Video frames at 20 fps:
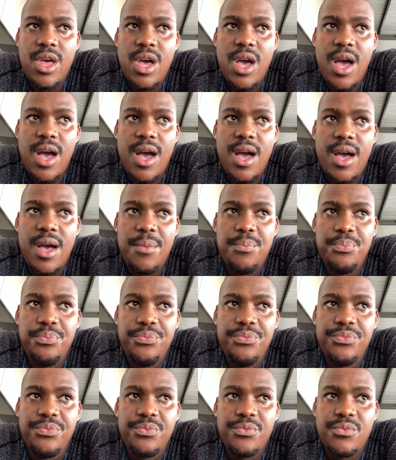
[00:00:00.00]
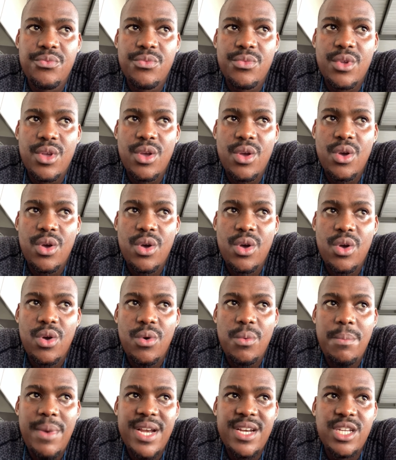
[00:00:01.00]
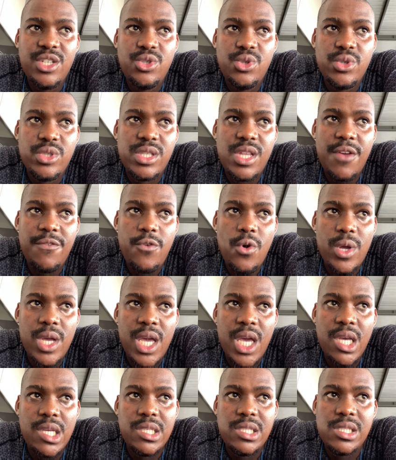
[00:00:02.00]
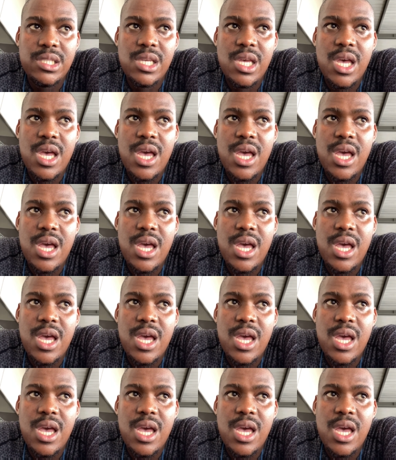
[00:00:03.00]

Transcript: um, Monday, Tuesday, four Ks,